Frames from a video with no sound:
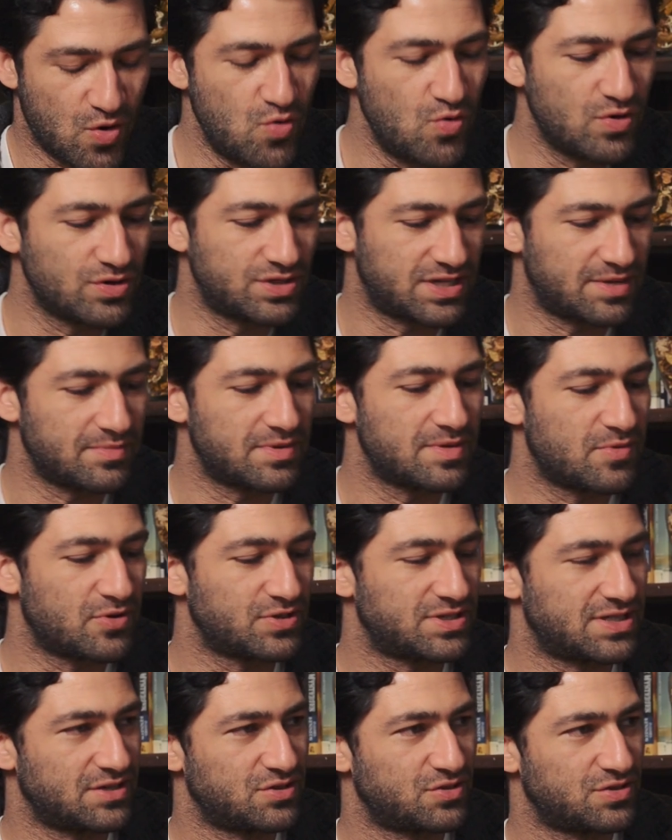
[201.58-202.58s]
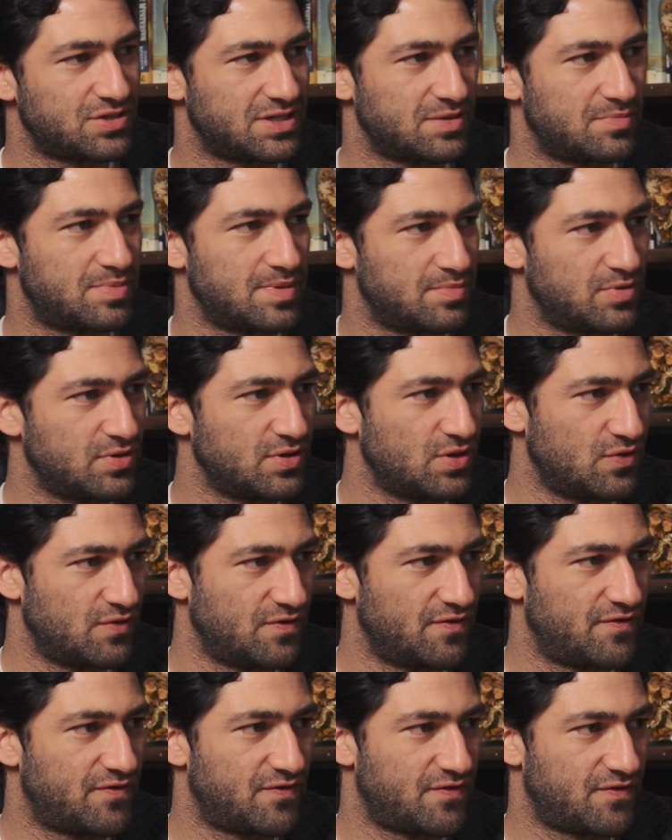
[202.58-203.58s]
Who are some of the most interesting people
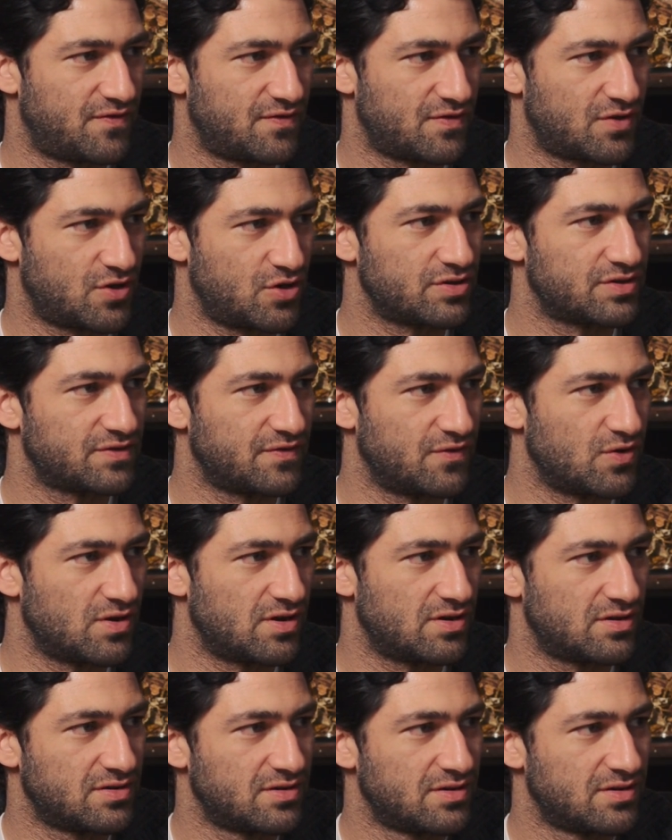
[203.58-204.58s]
you've cooked for?